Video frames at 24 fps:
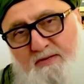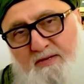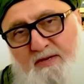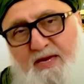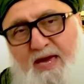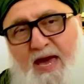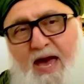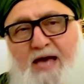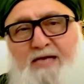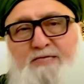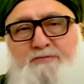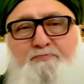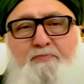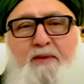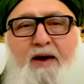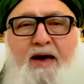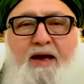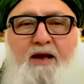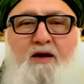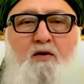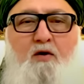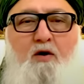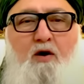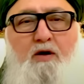gas
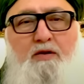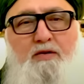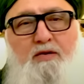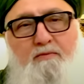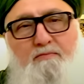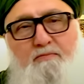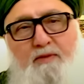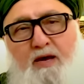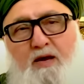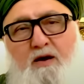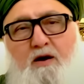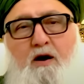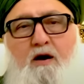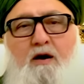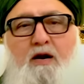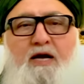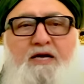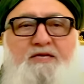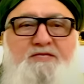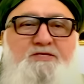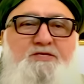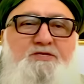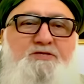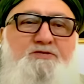back on and my car
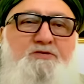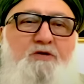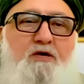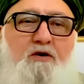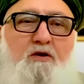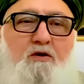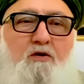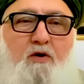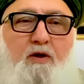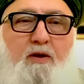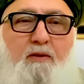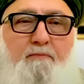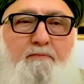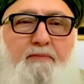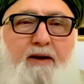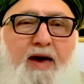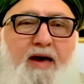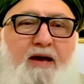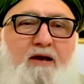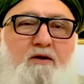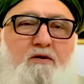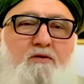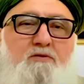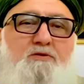has to start going
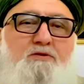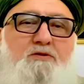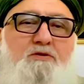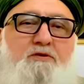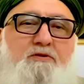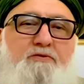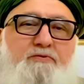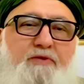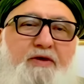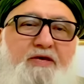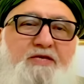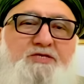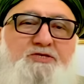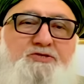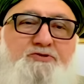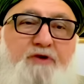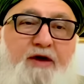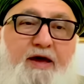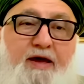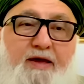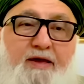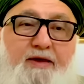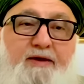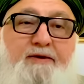back onto the
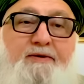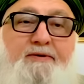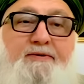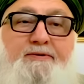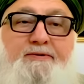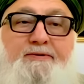racetrack.